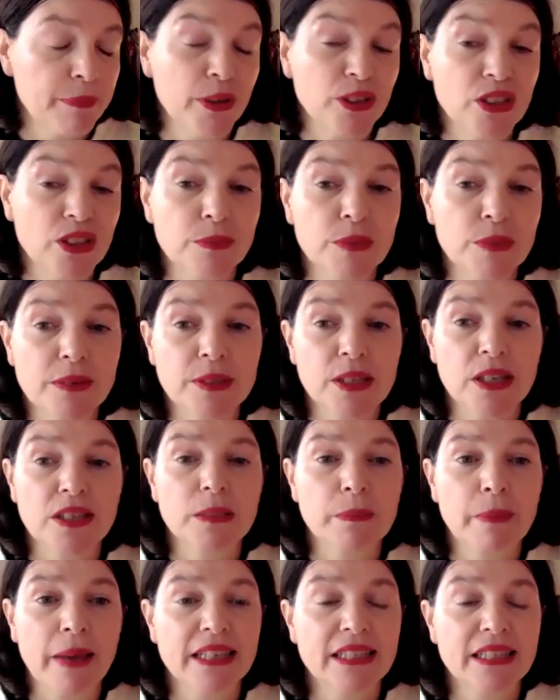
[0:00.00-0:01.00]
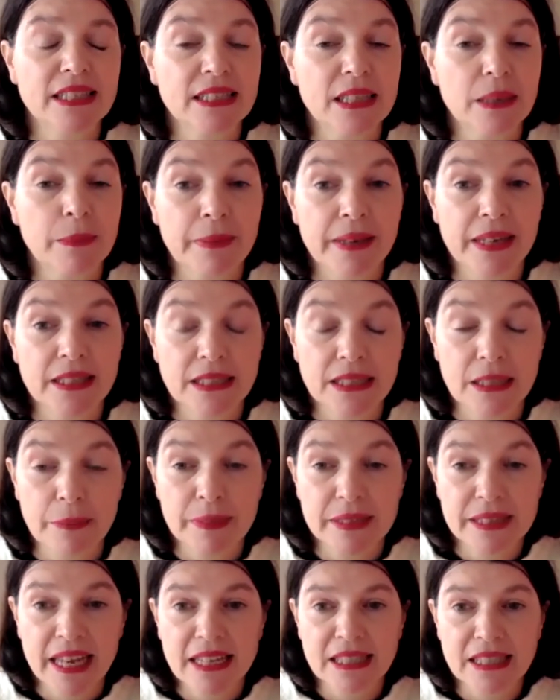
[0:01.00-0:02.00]
but sometimes those spaces can be
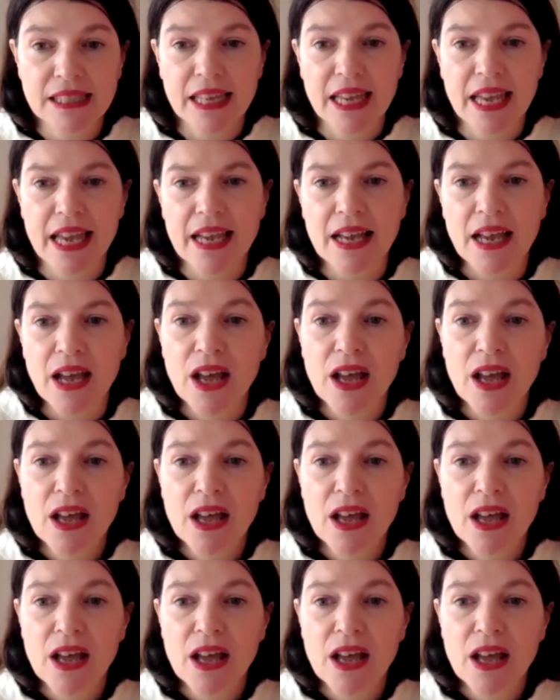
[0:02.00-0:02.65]
intimidating.